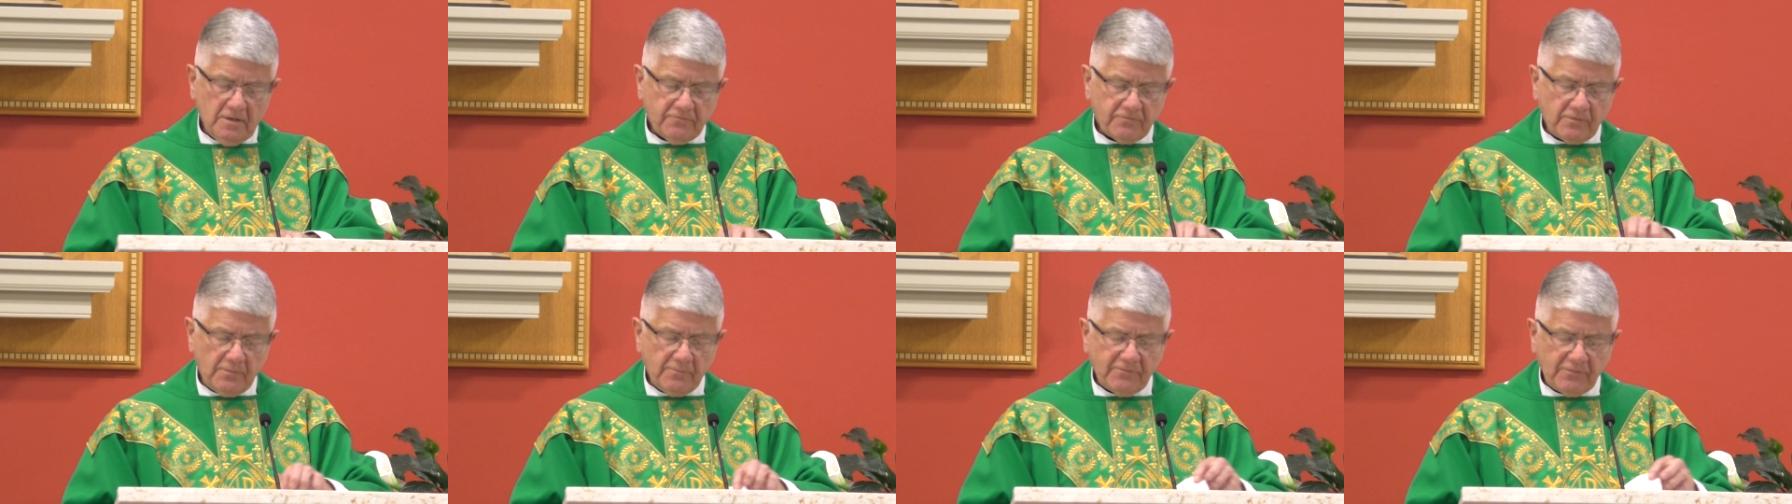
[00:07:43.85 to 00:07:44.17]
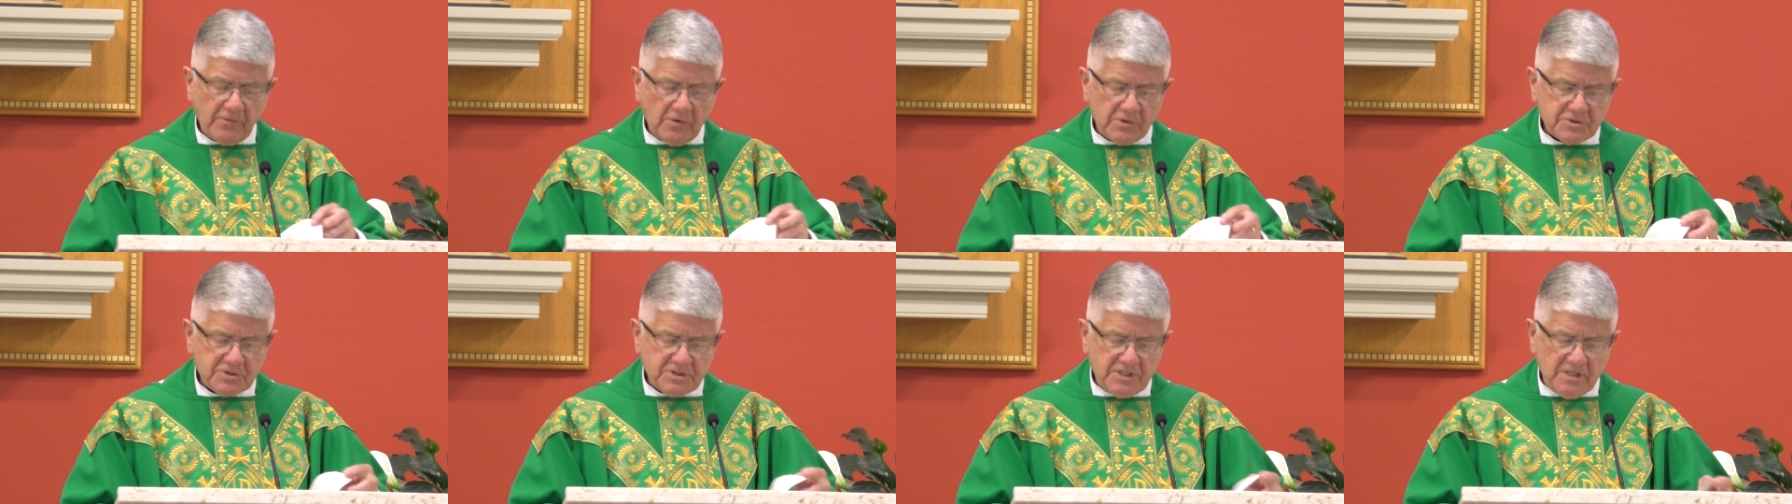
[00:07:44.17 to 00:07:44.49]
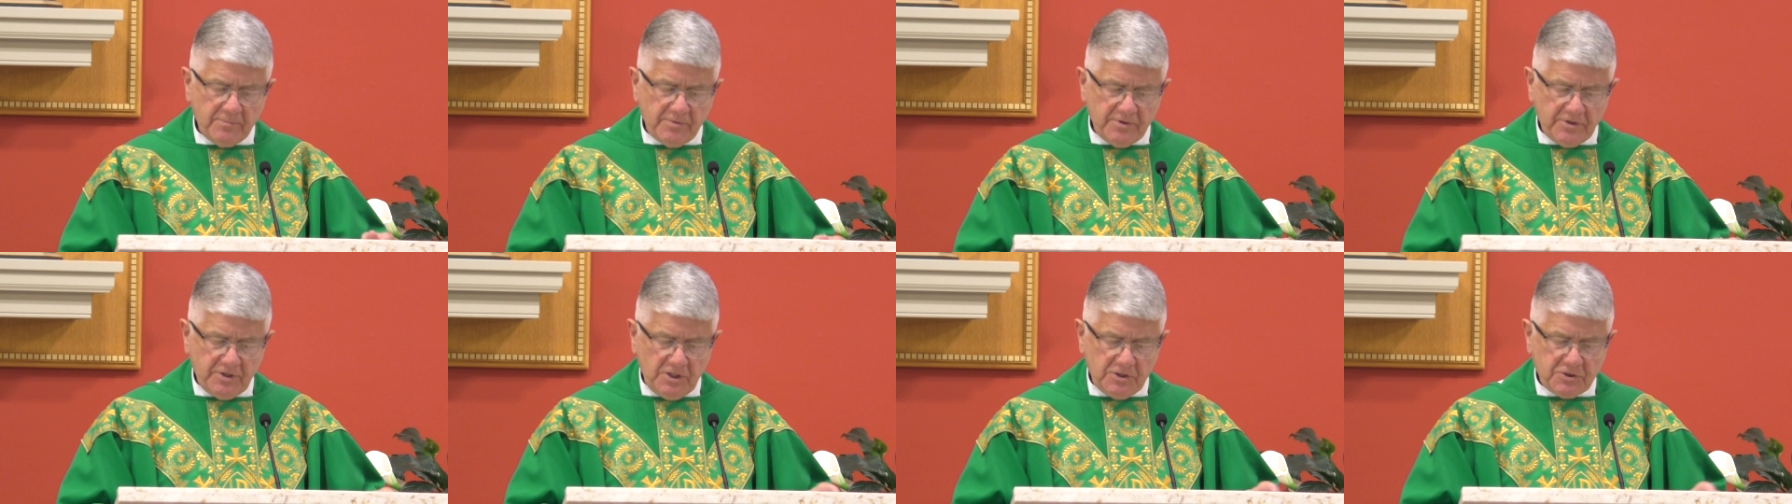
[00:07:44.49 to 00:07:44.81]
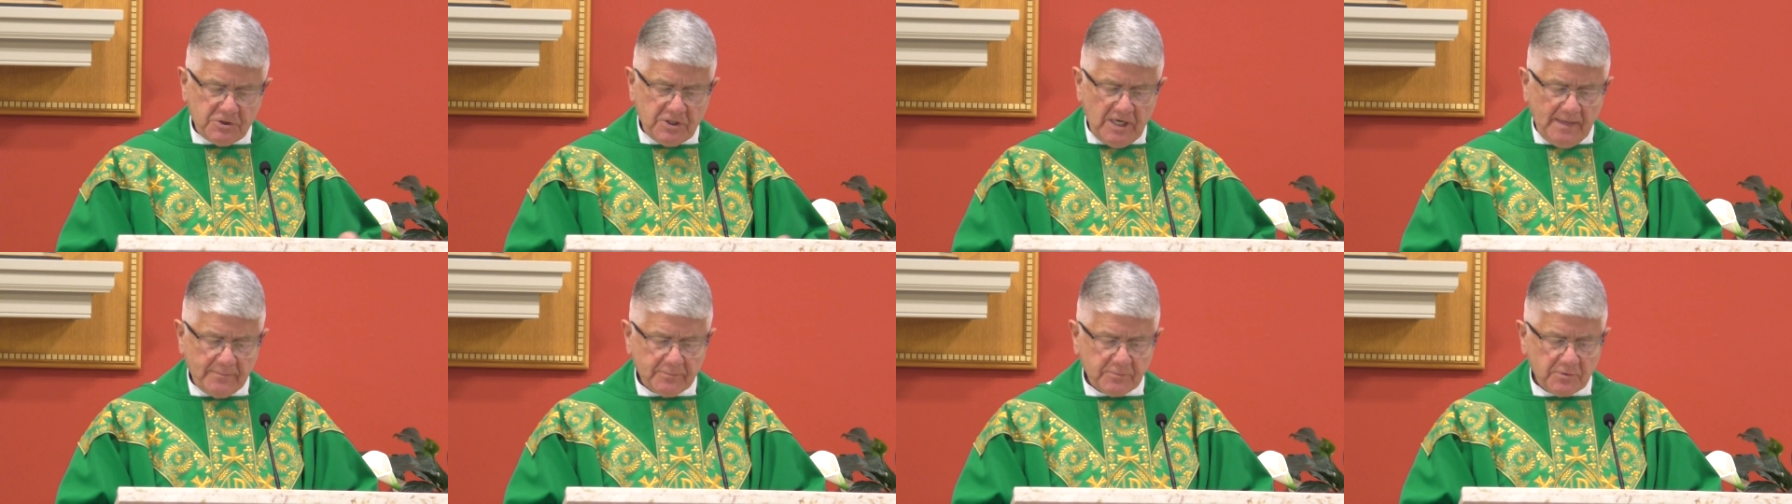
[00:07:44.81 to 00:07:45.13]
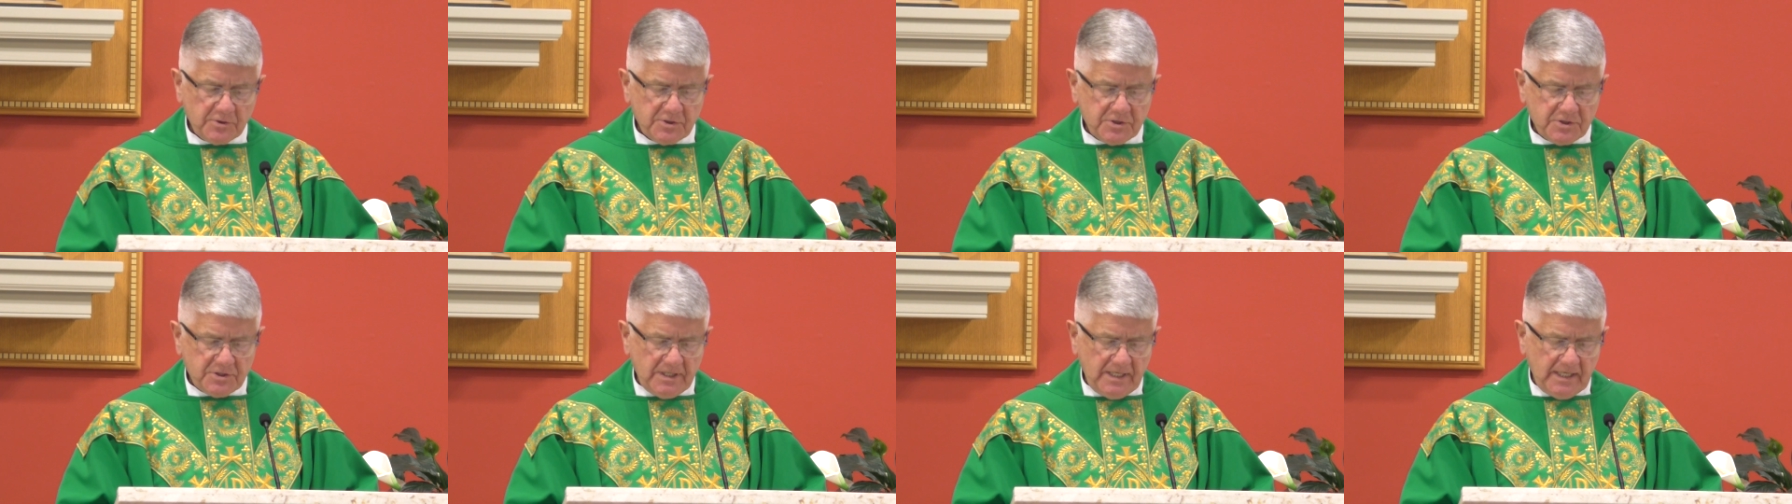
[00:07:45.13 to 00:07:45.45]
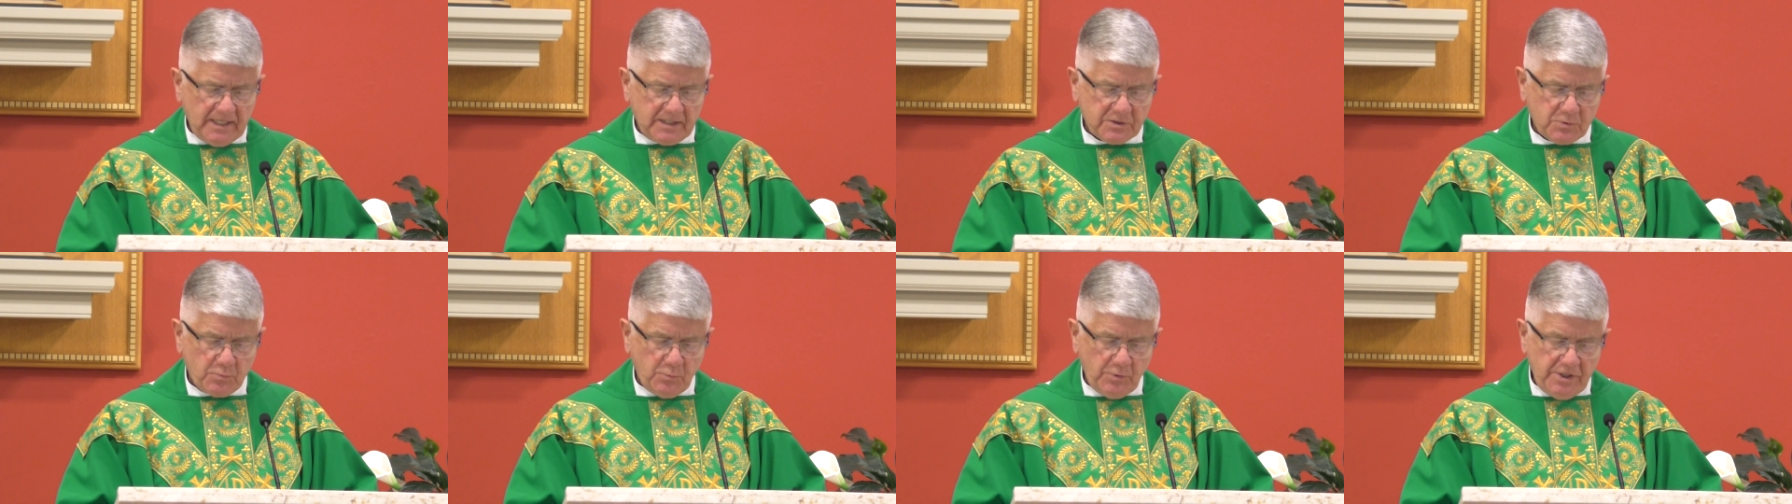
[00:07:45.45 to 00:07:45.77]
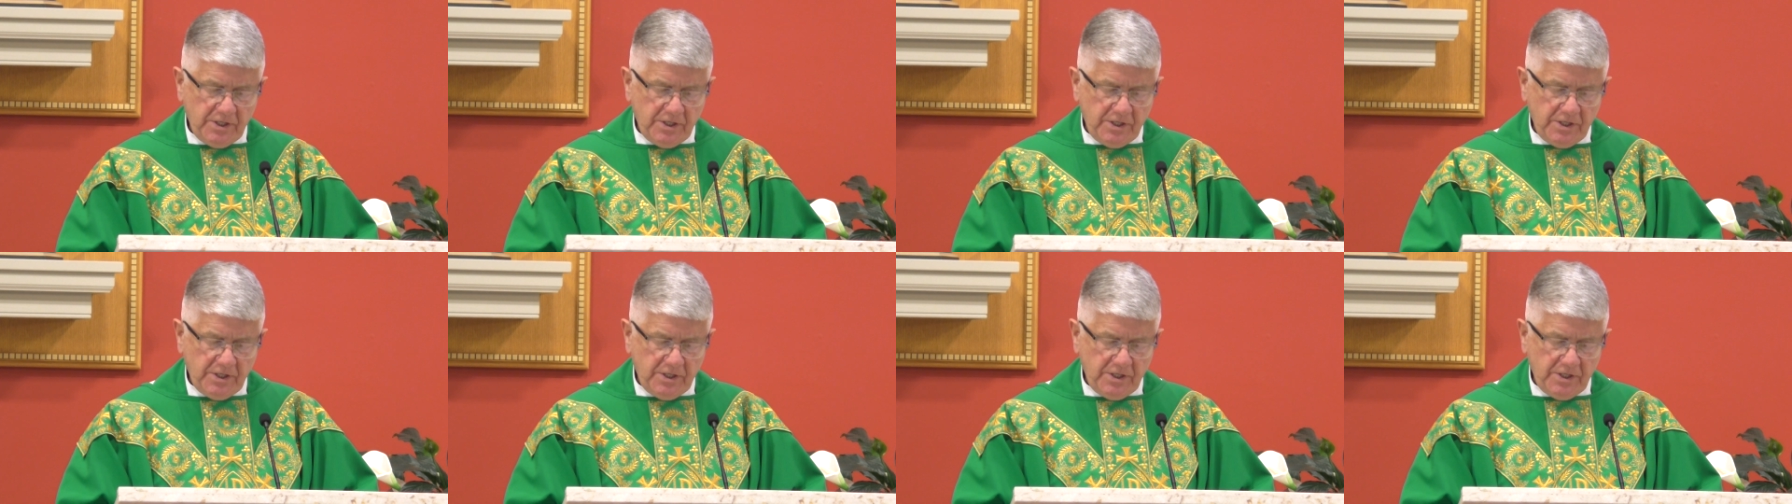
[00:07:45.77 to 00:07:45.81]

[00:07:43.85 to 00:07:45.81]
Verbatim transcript: from 1 Timothy chapter 6,